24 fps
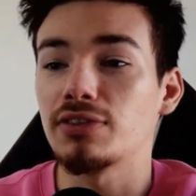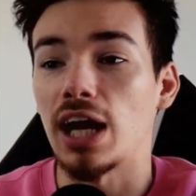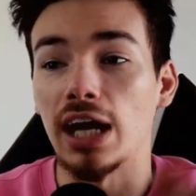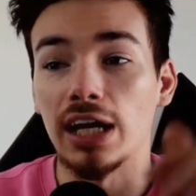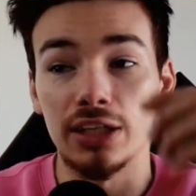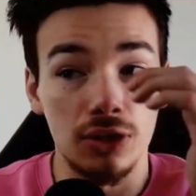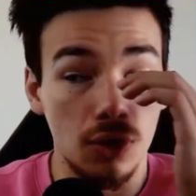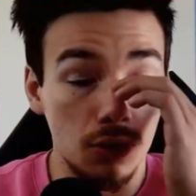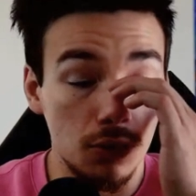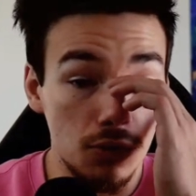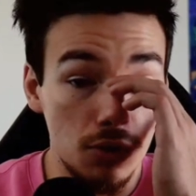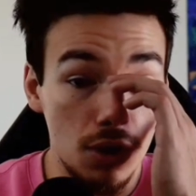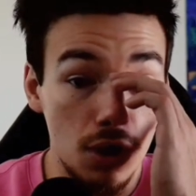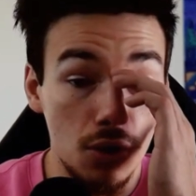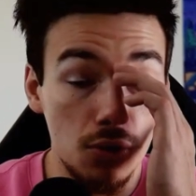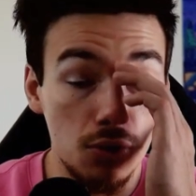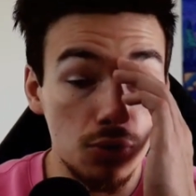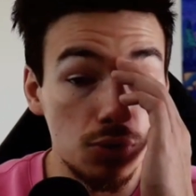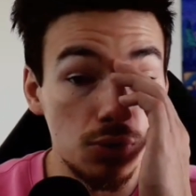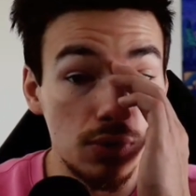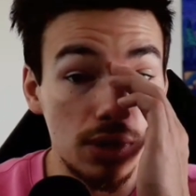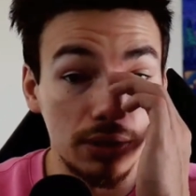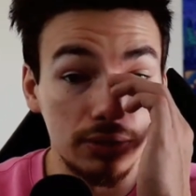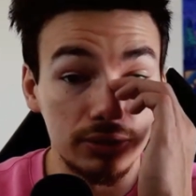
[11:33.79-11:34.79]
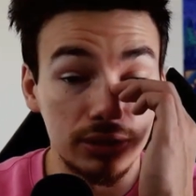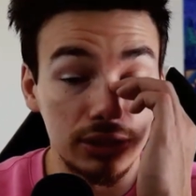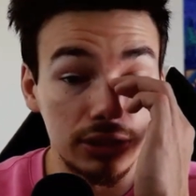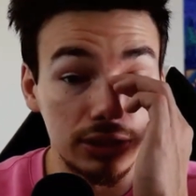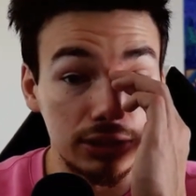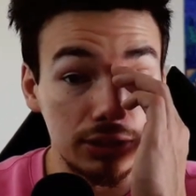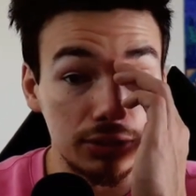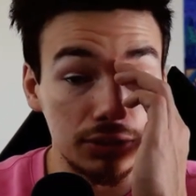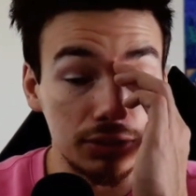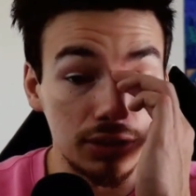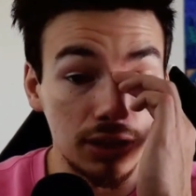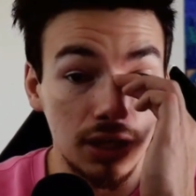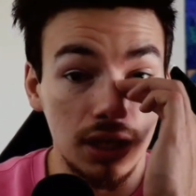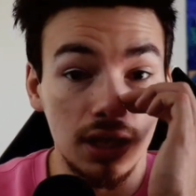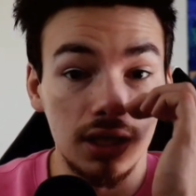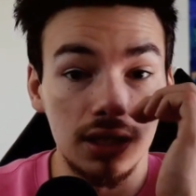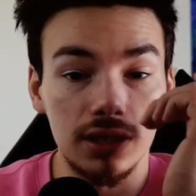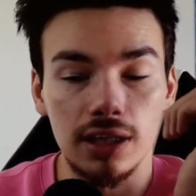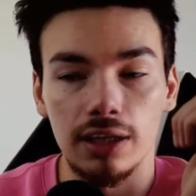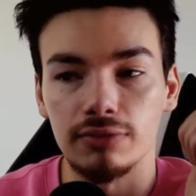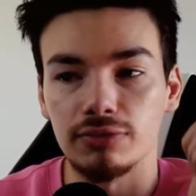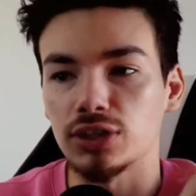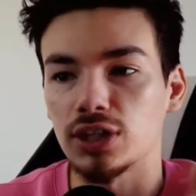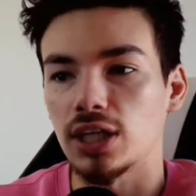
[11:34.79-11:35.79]
I don't know who else is their
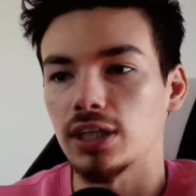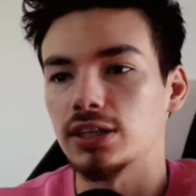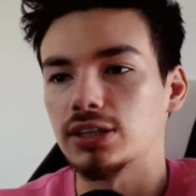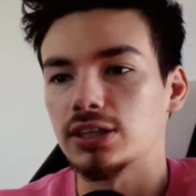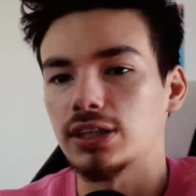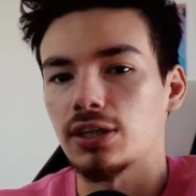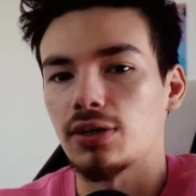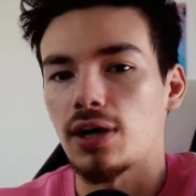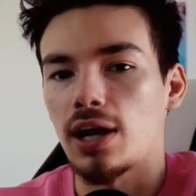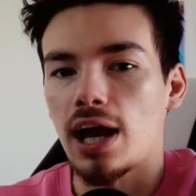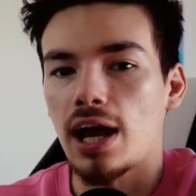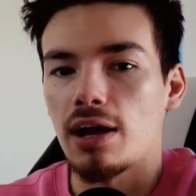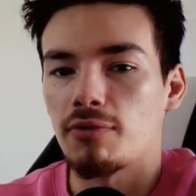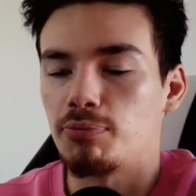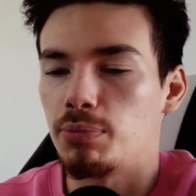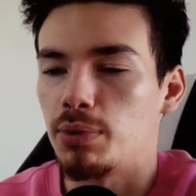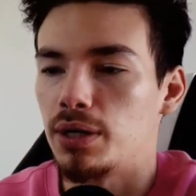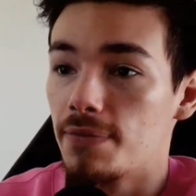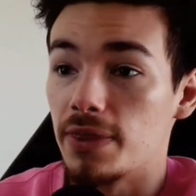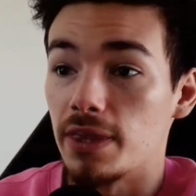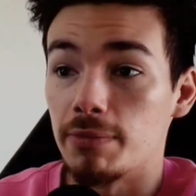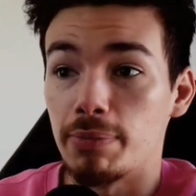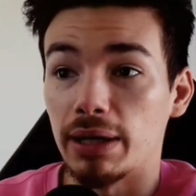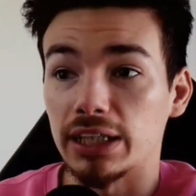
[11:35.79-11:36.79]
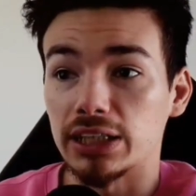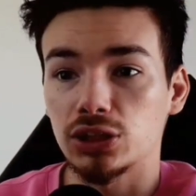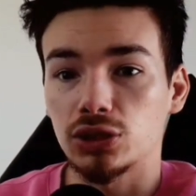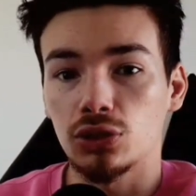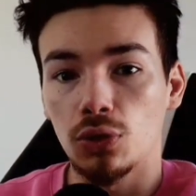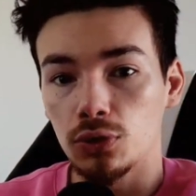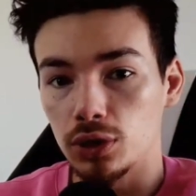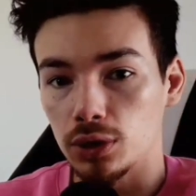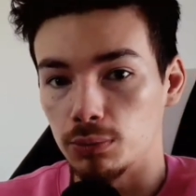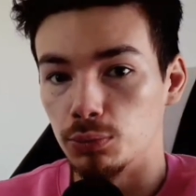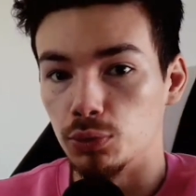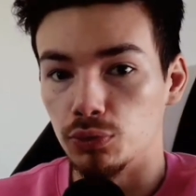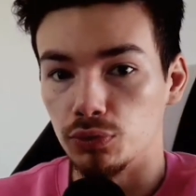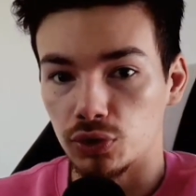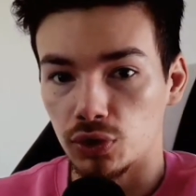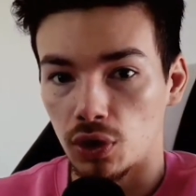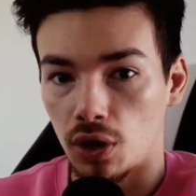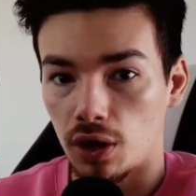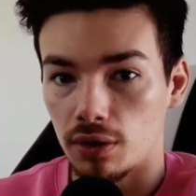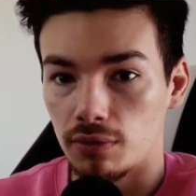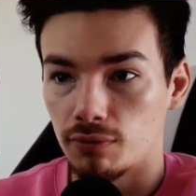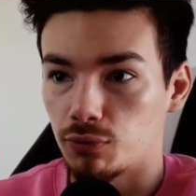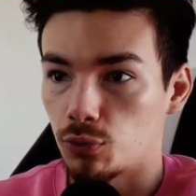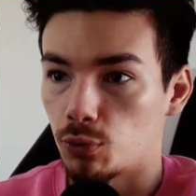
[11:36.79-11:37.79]
left-sided center half, but if Bastoni moves
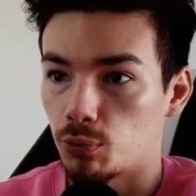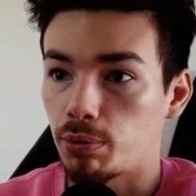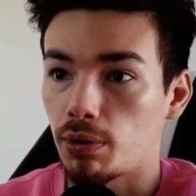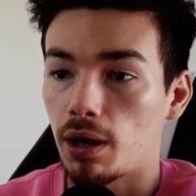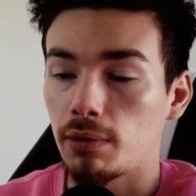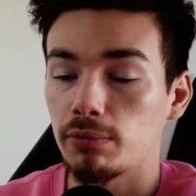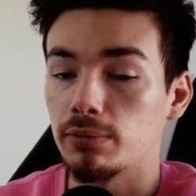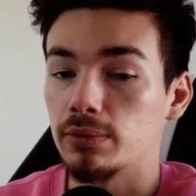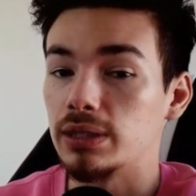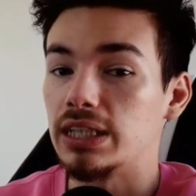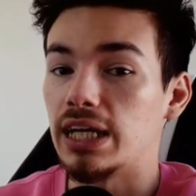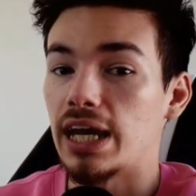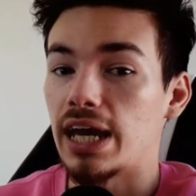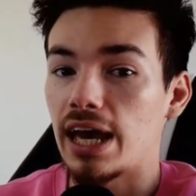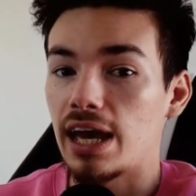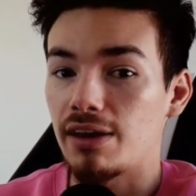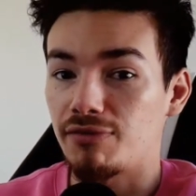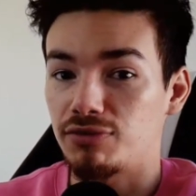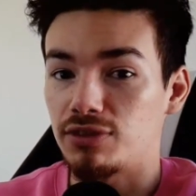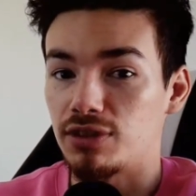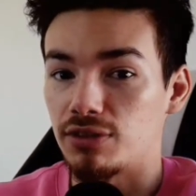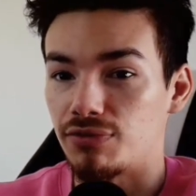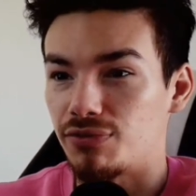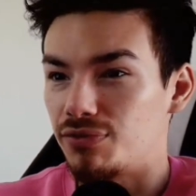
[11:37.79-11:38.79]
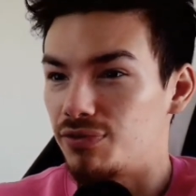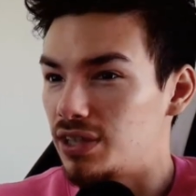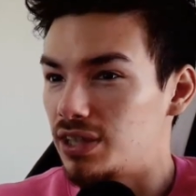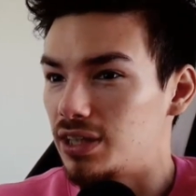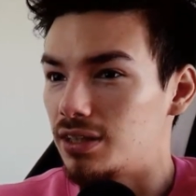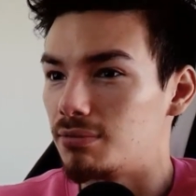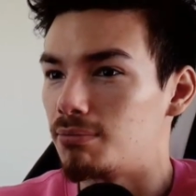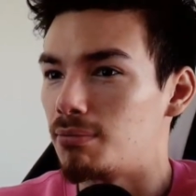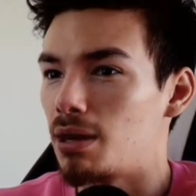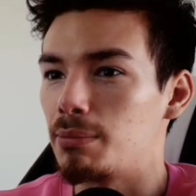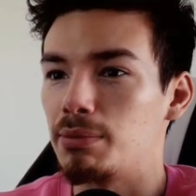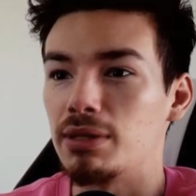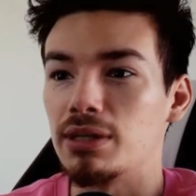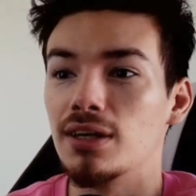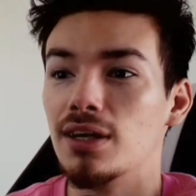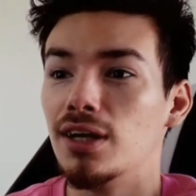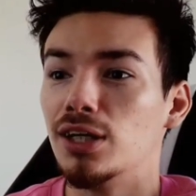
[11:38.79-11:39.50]
on for probably a hefty fee, maybe